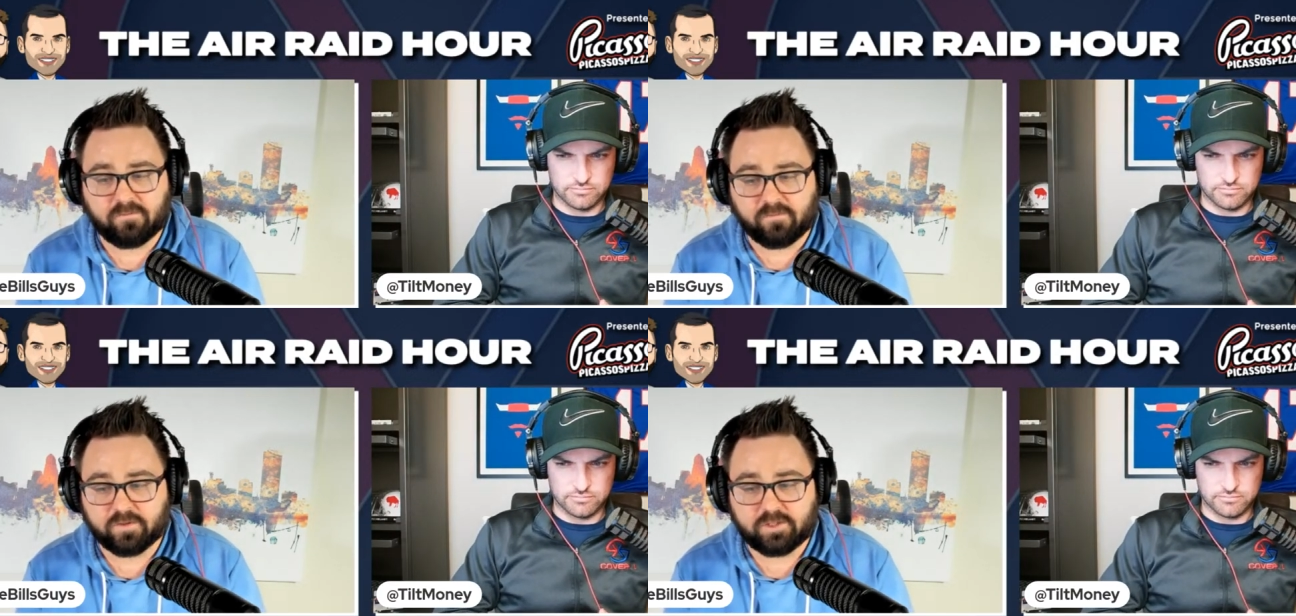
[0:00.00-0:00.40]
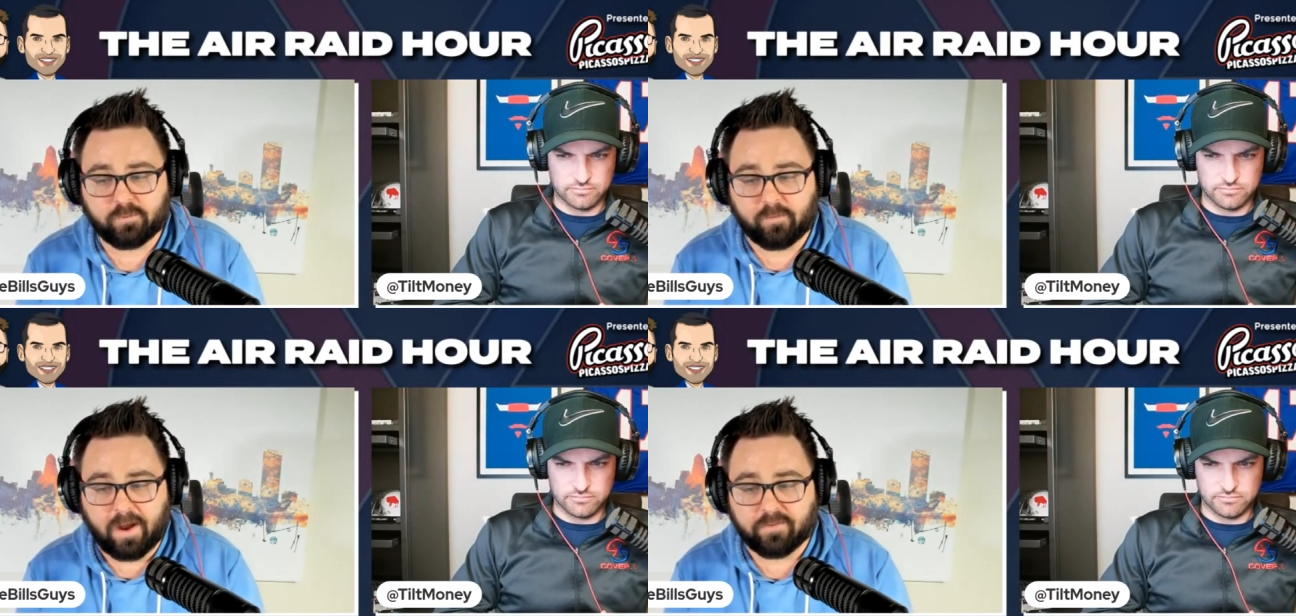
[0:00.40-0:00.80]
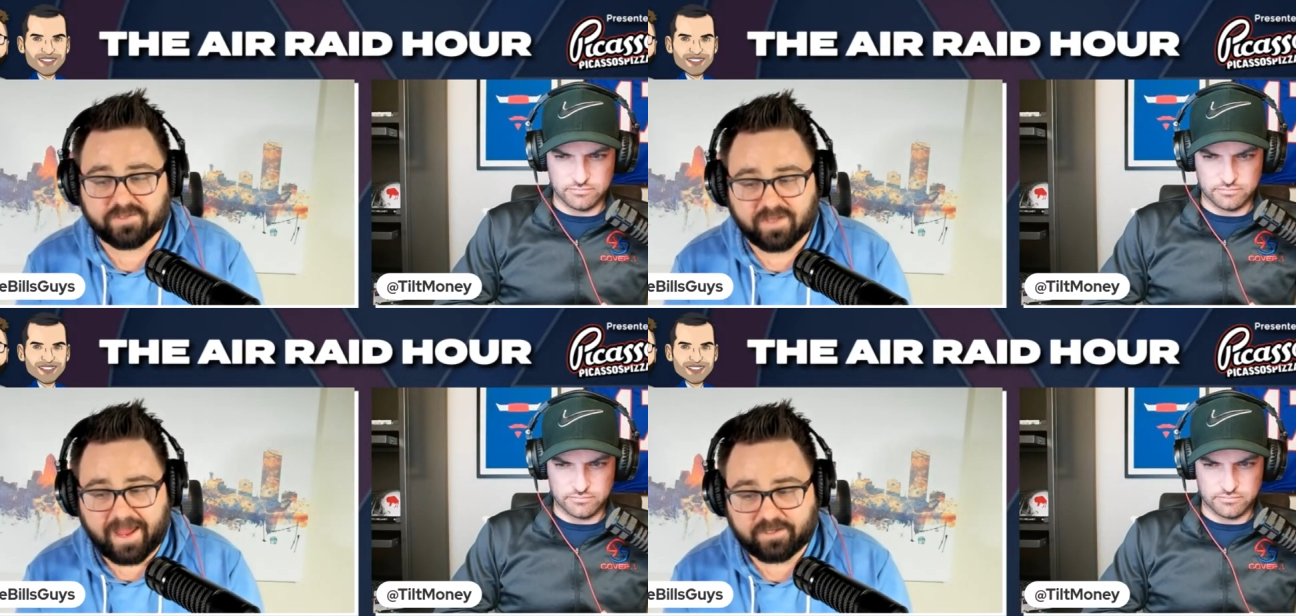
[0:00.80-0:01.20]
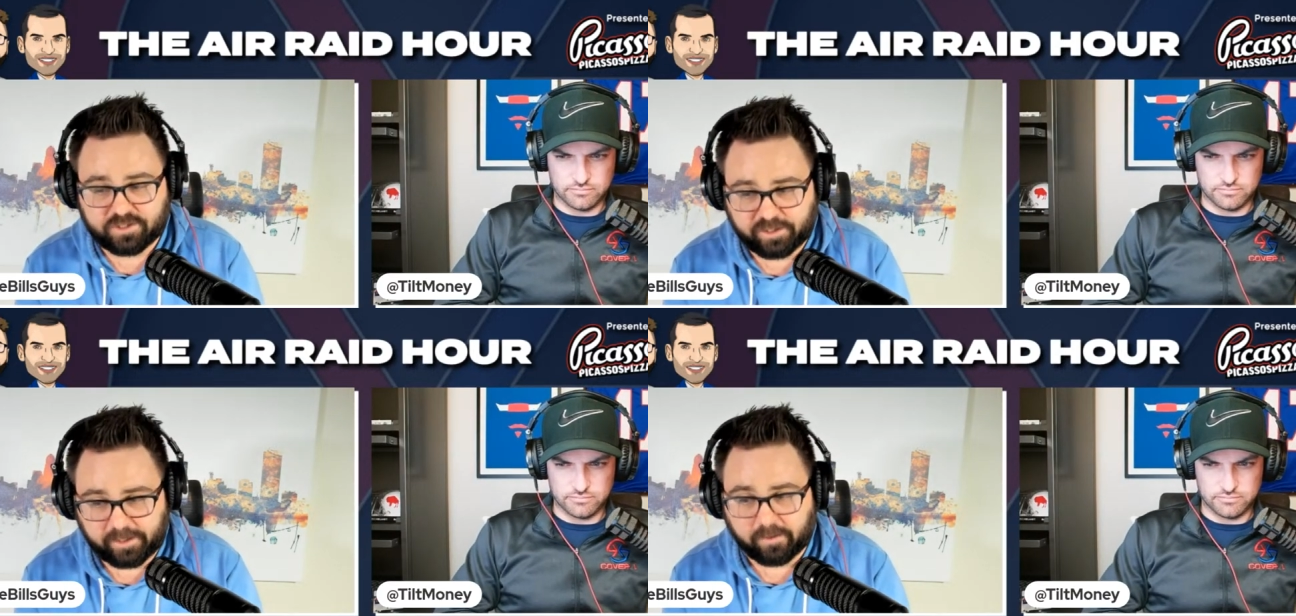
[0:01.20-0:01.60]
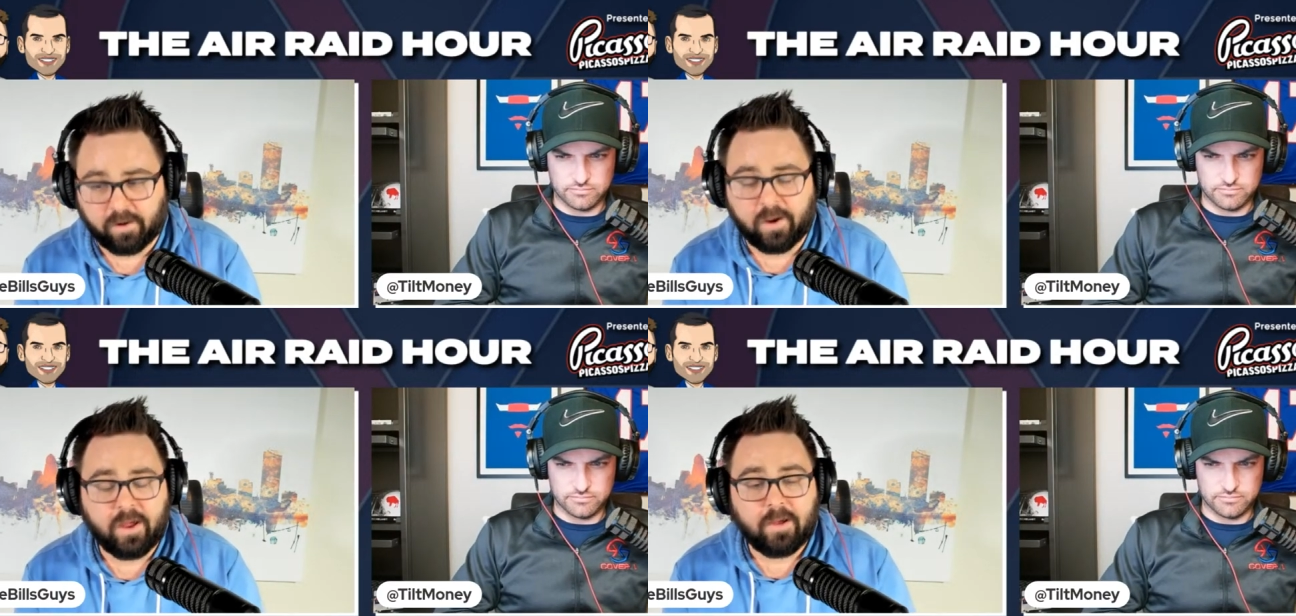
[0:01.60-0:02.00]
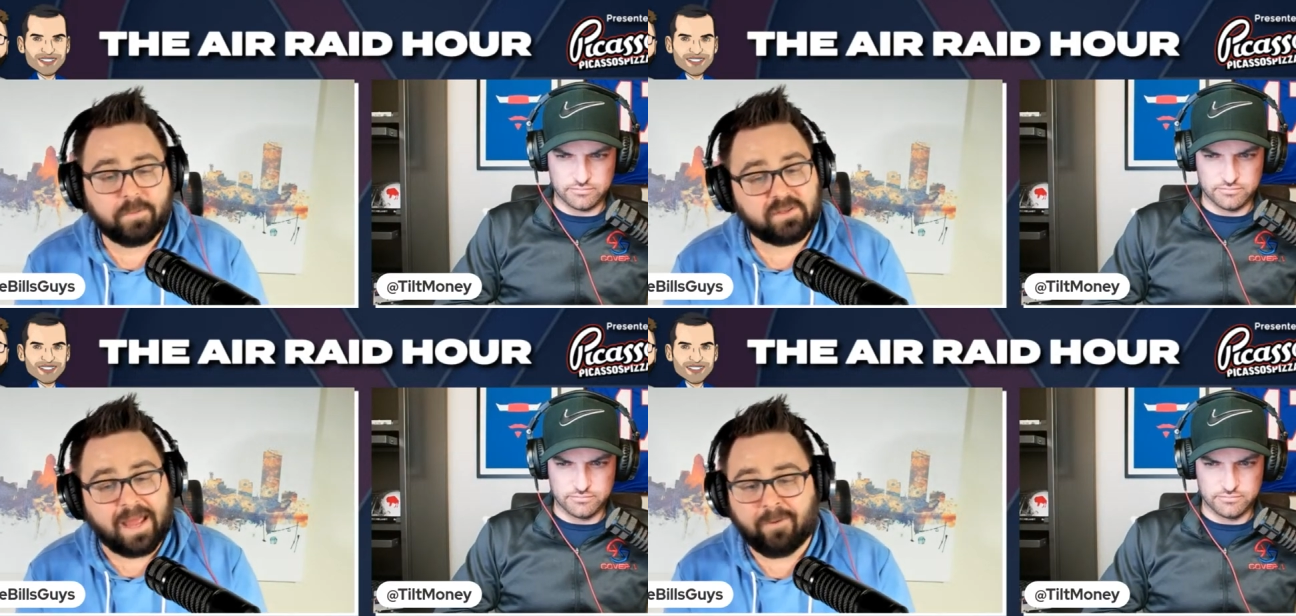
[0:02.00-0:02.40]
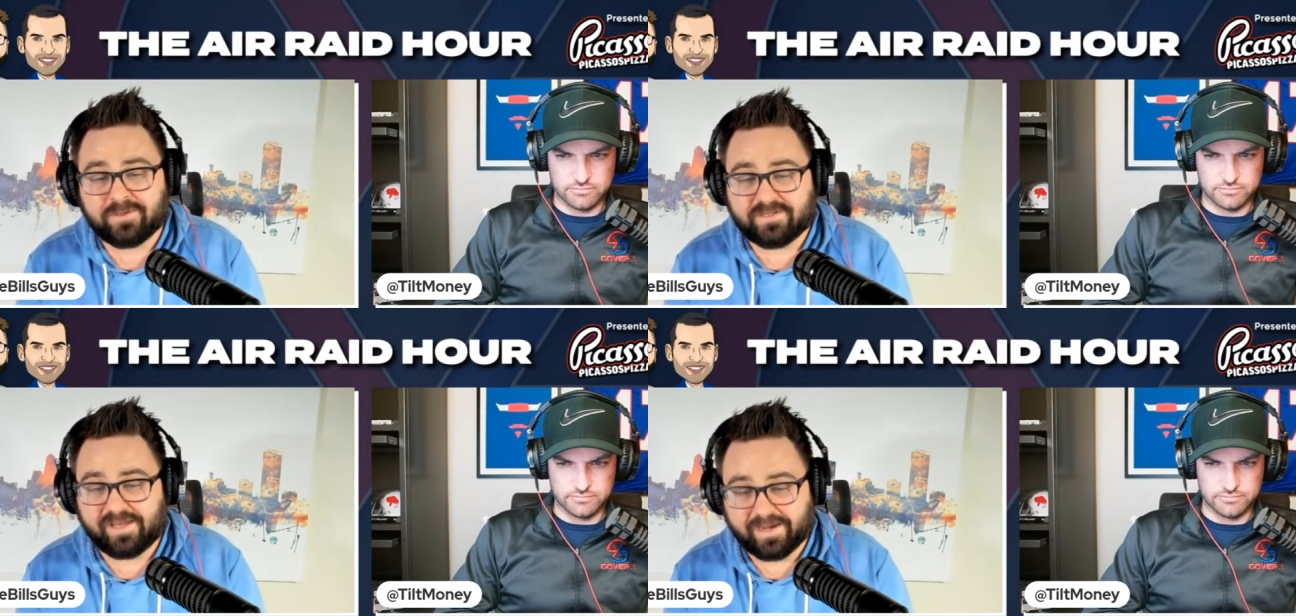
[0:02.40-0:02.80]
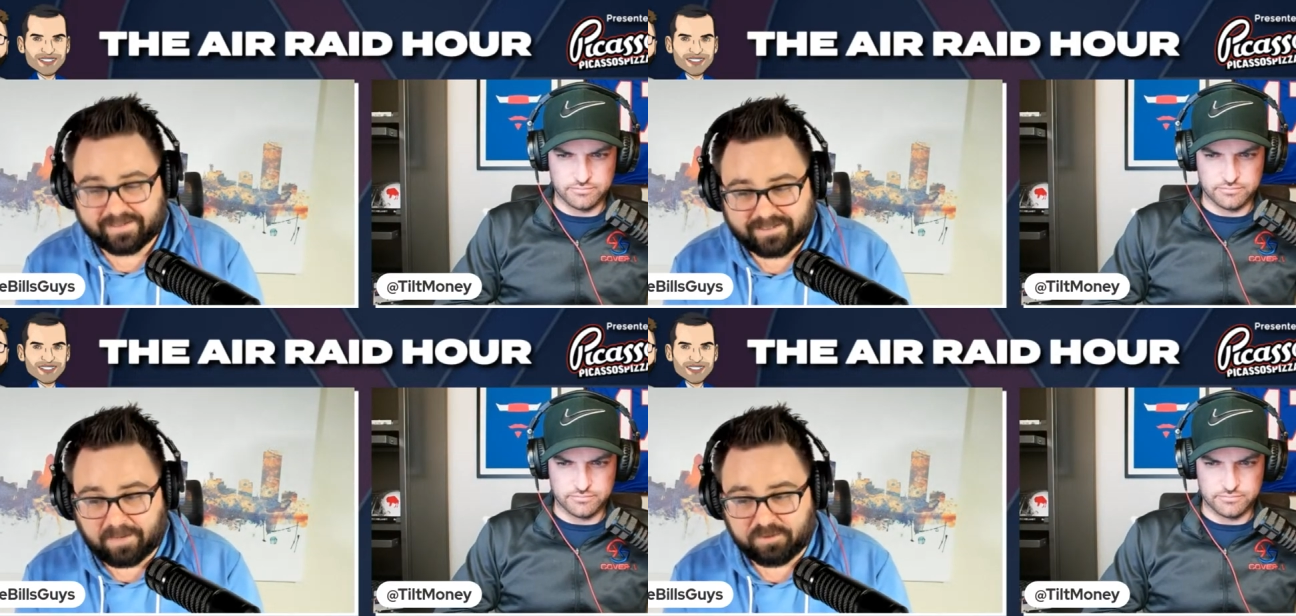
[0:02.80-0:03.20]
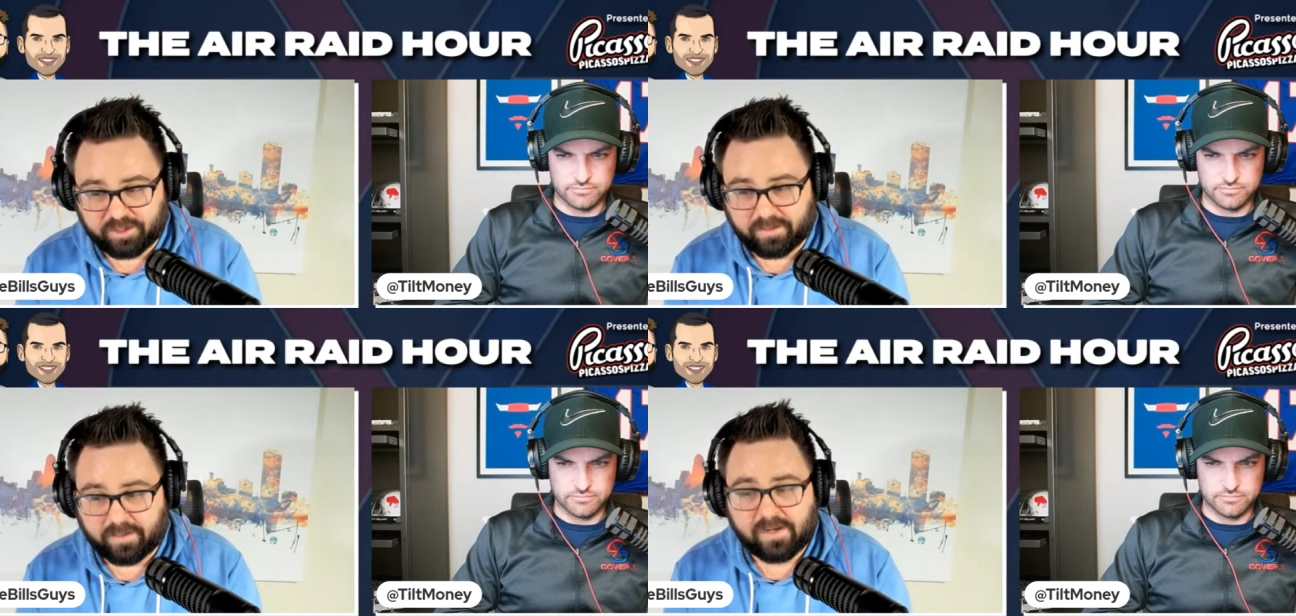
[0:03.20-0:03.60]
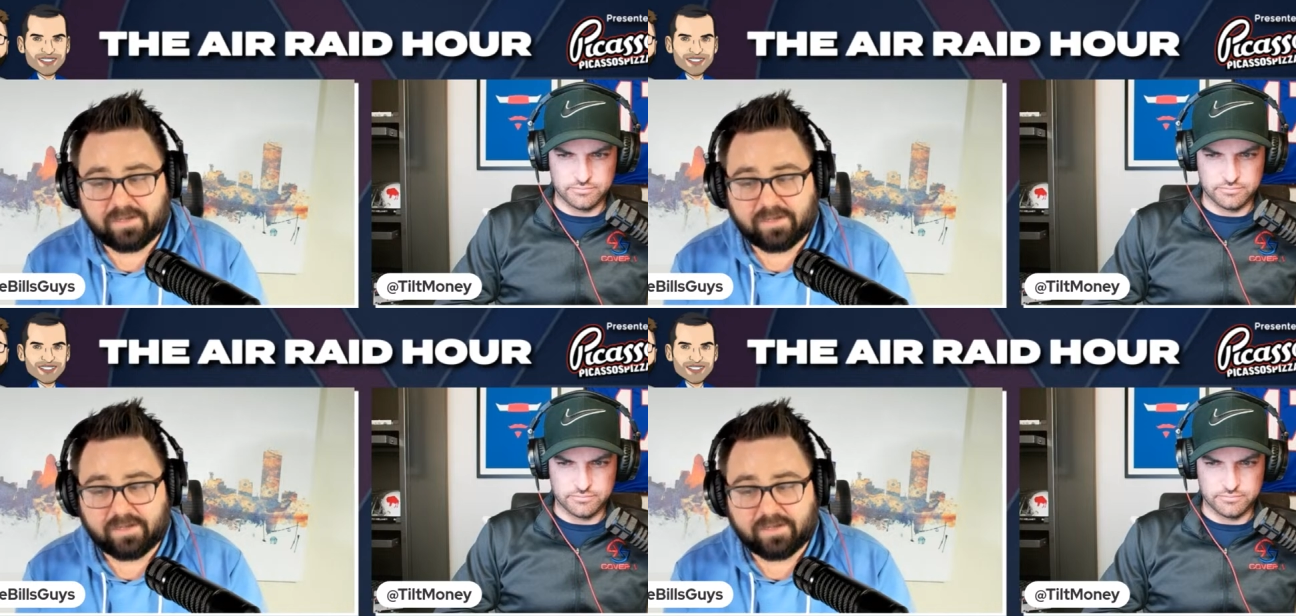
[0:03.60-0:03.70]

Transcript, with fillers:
Speaker 1: in the first three rounds last year, but that was the exception.